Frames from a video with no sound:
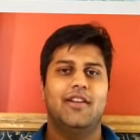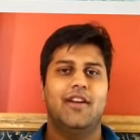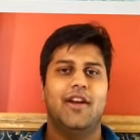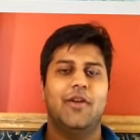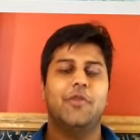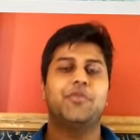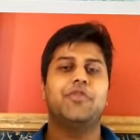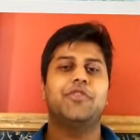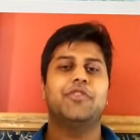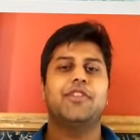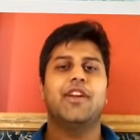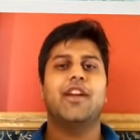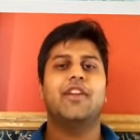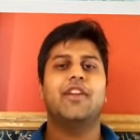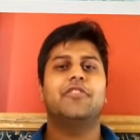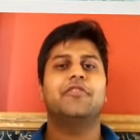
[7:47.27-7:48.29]
I hope you
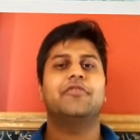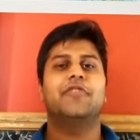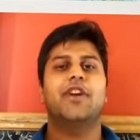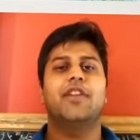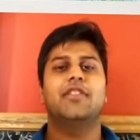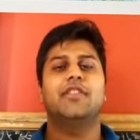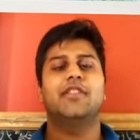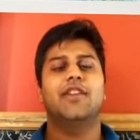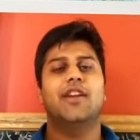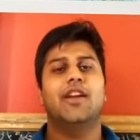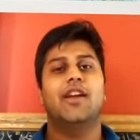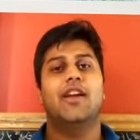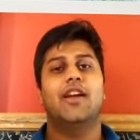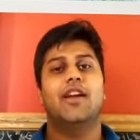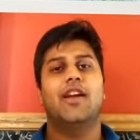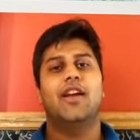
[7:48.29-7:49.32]
stay as fun
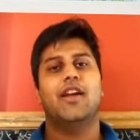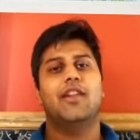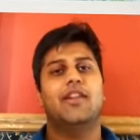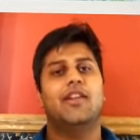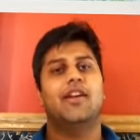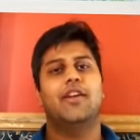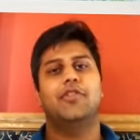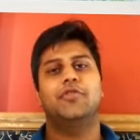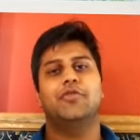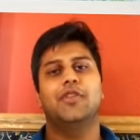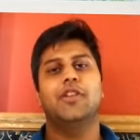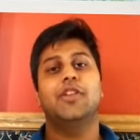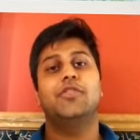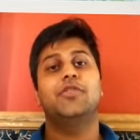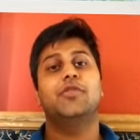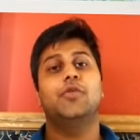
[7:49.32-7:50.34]
and as sweet
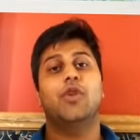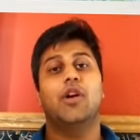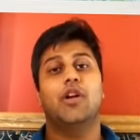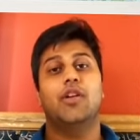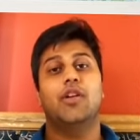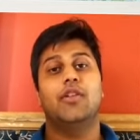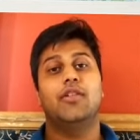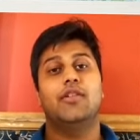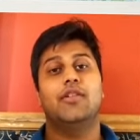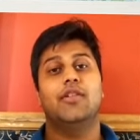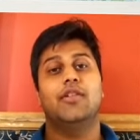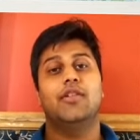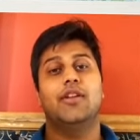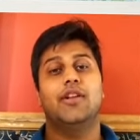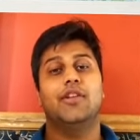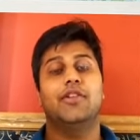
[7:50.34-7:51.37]
as you are
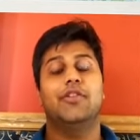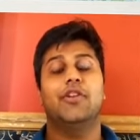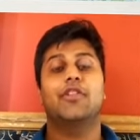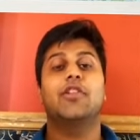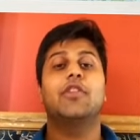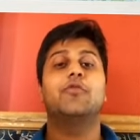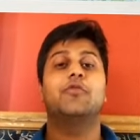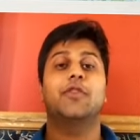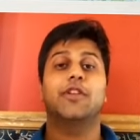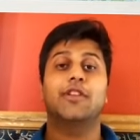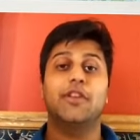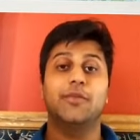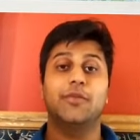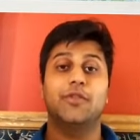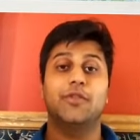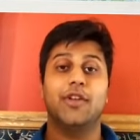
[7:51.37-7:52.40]
and not let work
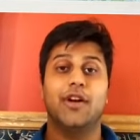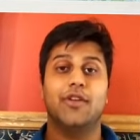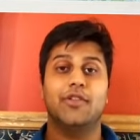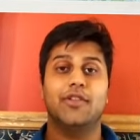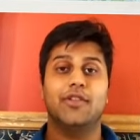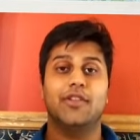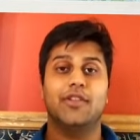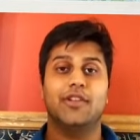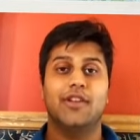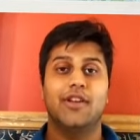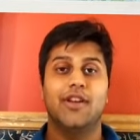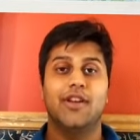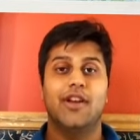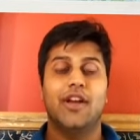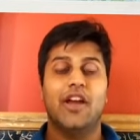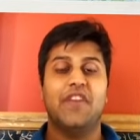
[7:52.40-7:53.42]
keep you down.
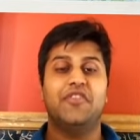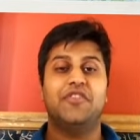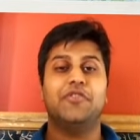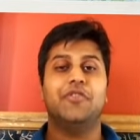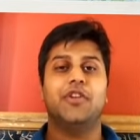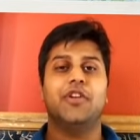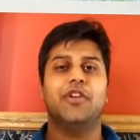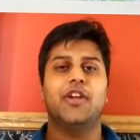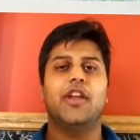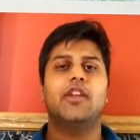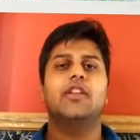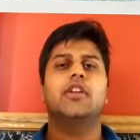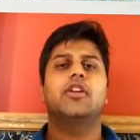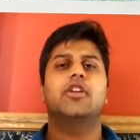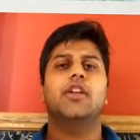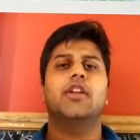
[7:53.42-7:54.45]
I wish you a great,
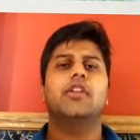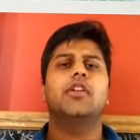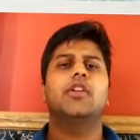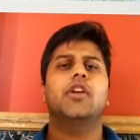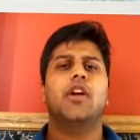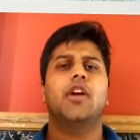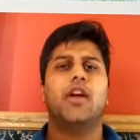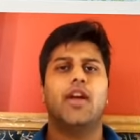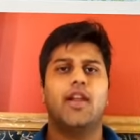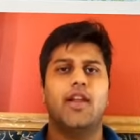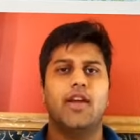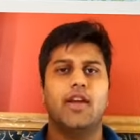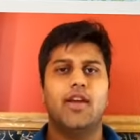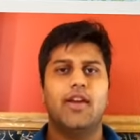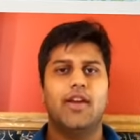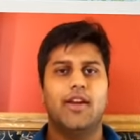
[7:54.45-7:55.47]
great year ahead
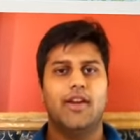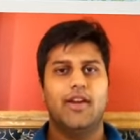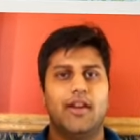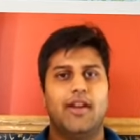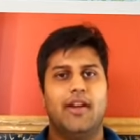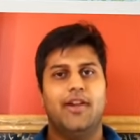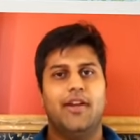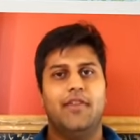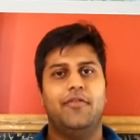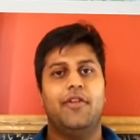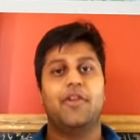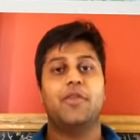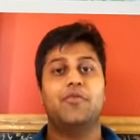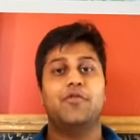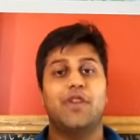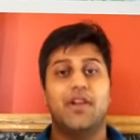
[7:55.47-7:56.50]

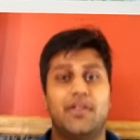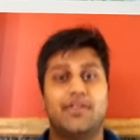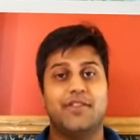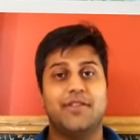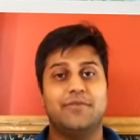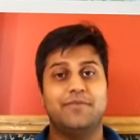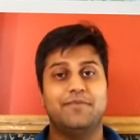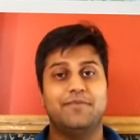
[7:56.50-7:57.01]
Welcome to Asia.